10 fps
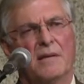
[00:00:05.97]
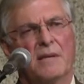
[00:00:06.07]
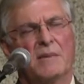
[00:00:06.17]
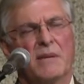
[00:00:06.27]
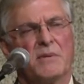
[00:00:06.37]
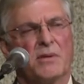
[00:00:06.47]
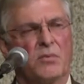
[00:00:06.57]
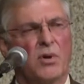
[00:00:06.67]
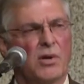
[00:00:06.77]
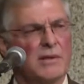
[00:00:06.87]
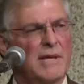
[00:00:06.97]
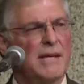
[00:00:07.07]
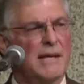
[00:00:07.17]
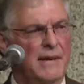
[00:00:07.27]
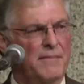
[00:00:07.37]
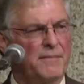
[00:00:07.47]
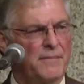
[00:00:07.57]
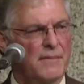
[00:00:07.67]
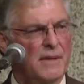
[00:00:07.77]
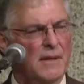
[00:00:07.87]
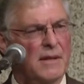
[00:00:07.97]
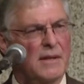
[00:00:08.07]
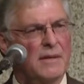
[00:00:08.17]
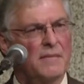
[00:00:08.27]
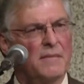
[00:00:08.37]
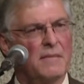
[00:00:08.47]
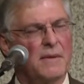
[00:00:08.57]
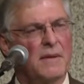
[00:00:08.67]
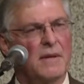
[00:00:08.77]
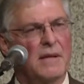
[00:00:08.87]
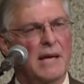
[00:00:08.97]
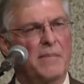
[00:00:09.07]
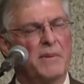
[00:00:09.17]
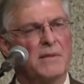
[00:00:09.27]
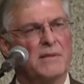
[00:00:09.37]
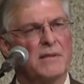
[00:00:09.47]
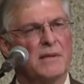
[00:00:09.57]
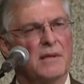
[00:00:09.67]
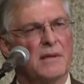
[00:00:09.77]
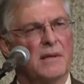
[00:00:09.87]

sometimes at the wrong time. It happens